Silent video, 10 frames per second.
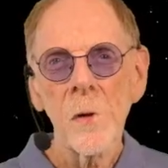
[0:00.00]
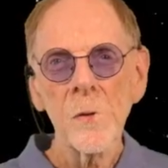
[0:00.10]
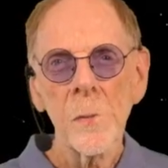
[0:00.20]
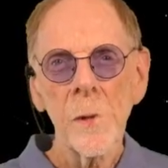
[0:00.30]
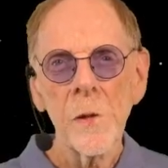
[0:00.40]

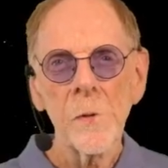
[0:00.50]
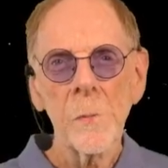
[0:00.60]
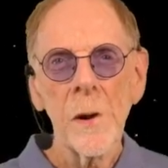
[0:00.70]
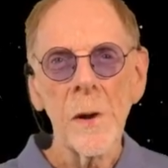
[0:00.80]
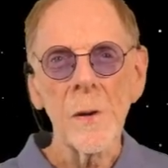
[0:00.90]
also plays a
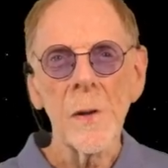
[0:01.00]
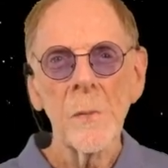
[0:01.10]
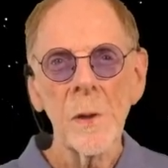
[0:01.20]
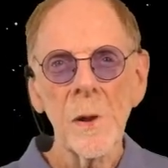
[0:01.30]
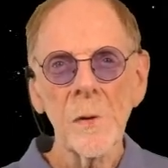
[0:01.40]
part,
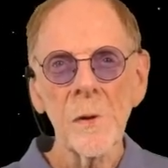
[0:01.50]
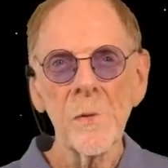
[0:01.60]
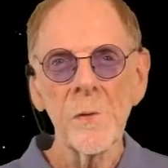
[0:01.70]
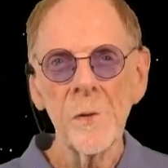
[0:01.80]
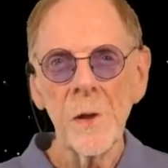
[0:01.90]
but in
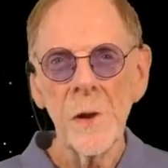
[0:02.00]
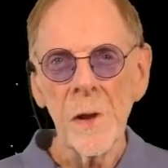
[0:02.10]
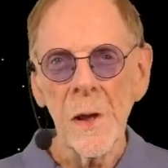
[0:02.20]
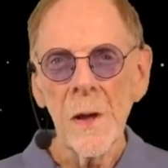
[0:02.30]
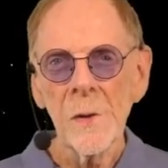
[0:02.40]
Earth's
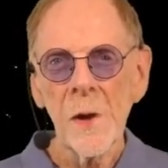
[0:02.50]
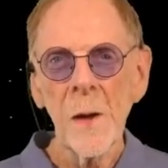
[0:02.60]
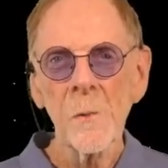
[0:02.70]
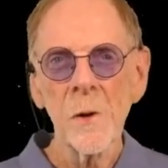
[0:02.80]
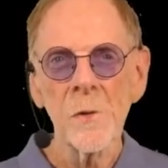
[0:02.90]
vicinity,
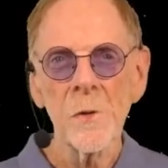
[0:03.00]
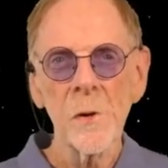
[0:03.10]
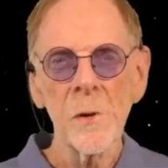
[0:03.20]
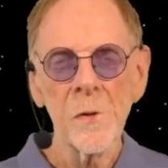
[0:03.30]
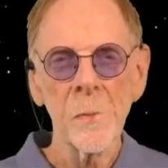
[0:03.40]
time
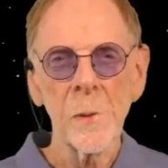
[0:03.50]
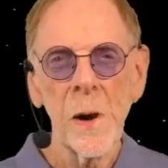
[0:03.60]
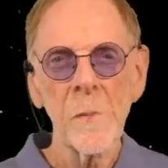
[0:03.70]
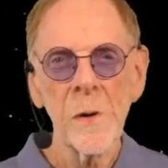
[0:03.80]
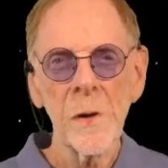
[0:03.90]
curvature is the
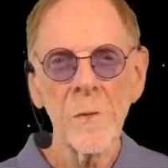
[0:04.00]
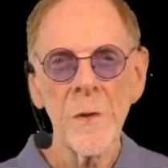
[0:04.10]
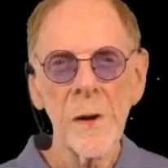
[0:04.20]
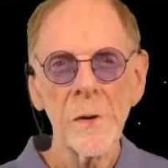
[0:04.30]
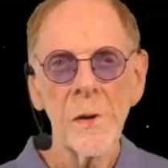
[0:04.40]
primary
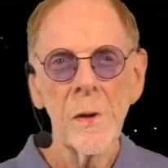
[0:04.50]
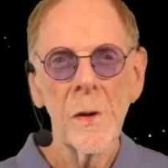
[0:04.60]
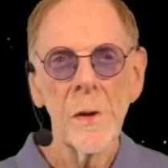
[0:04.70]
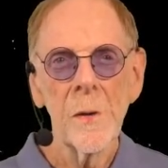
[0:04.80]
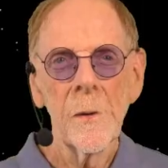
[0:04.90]
effect.
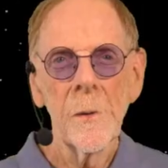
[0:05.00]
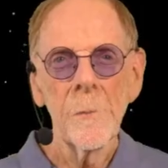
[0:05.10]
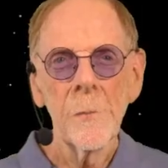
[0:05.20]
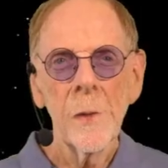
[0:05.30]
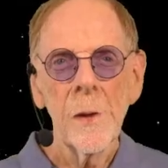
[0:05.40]

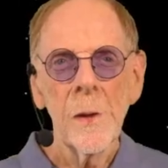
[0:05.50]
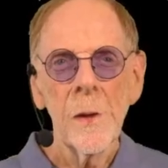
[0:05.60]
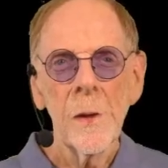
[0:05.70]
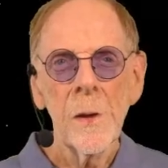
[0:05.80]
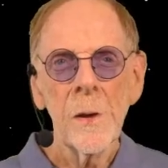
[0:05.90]

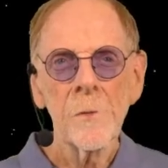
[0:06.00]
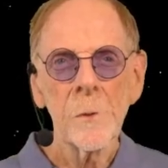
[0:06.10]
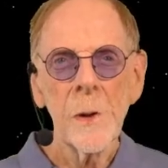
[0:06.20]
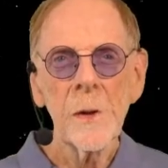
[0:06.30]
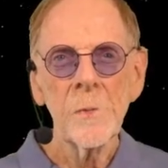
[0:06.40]
If
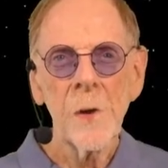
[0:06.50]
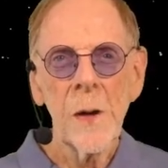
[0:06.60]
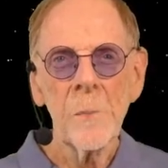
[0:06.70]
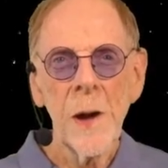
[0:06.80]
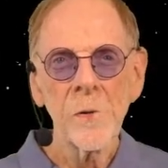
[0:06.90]
the rate of
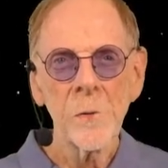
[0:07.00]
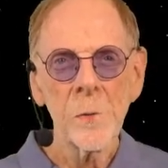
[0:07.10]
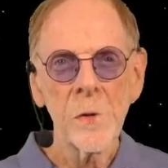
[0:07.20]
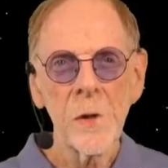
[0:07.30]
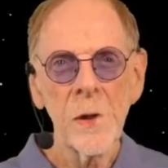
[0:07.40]
time passage
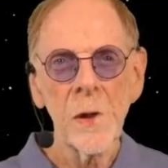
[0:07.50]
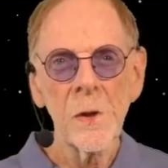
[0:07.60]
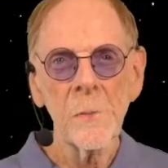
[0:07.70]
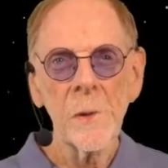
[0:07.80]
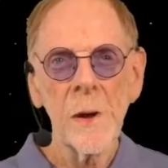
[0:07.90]
were suddenly
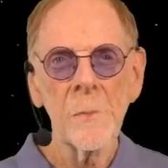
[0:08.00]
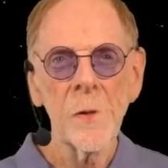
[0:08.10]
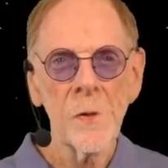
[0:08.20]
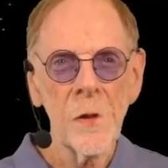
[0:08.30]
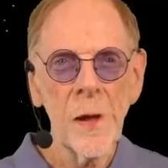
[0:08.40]
to become
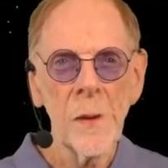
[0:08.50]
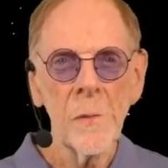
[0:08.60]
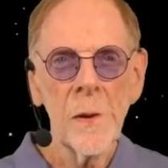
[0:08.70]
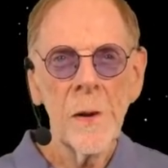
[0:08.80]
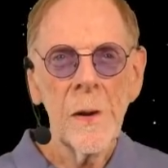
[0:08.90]
the
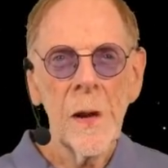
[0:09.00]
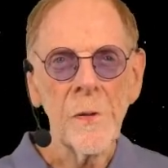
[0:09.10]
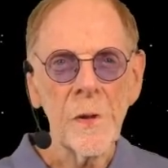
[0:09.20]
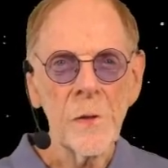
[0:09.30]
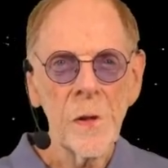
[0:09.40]
same
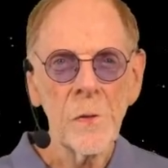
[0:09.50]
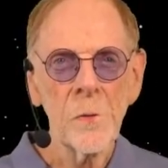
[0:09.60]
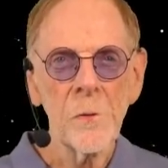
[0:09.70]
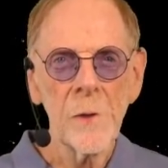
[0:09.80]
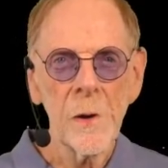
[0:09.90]
at the
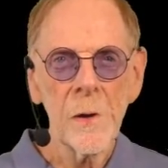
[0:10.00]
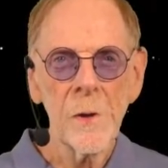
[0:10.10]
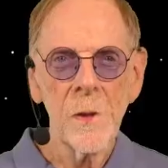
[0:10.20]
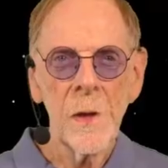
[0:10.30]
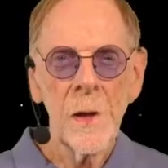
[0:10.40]
center of the
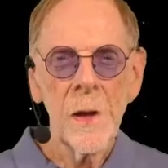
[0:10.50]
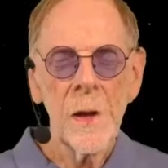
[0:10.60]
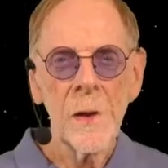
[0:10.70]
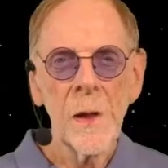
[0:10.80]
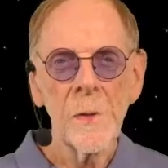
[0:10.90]
Earth
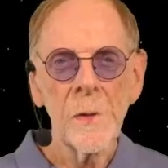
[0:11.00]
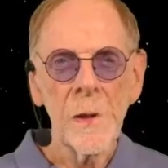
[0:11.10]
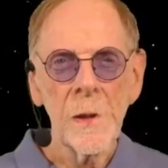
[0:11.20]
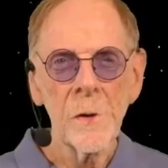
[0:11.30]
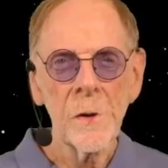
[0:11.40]
and at
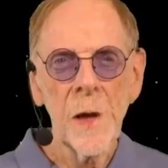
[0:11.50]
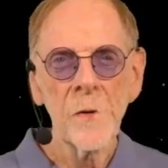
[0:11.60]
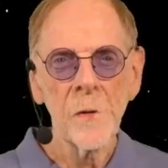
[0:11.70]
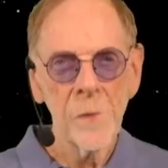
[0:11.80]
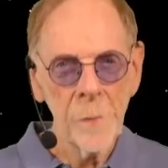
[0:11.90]
the
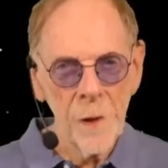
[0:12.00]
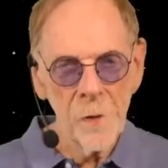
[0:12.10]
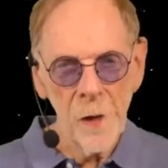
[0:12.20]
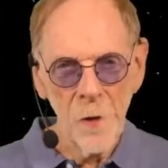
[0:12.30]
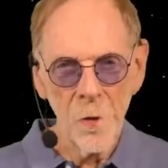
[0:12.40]
International Space
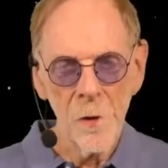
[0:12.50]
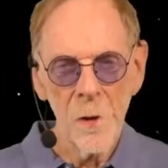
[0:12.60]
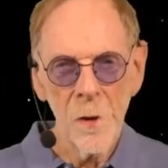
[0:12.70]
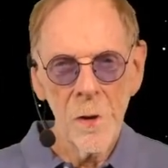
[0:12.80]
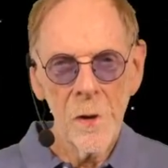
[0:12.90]
Station,
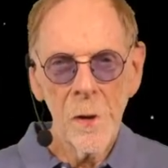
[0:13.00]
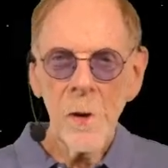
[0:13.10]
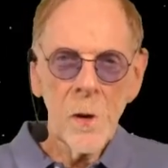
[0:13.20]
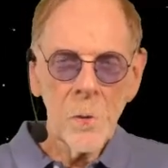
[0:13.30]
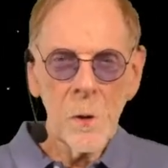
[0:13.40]

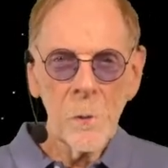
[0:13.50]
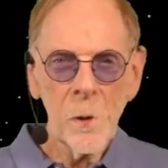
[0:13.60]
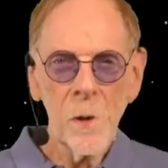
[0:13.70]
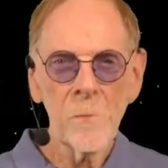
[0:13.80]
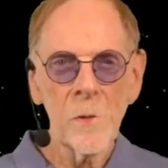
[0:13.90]
we would
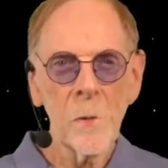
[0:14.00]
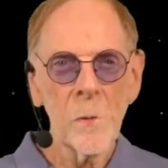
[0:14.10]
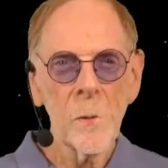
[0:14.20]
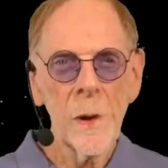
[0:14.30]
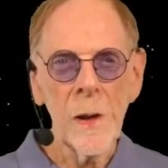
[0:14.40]
all float
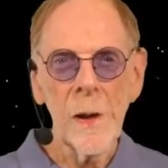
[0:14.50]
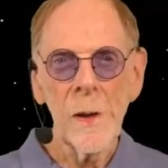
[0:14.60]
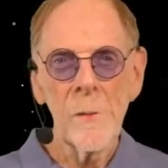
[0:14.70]
away.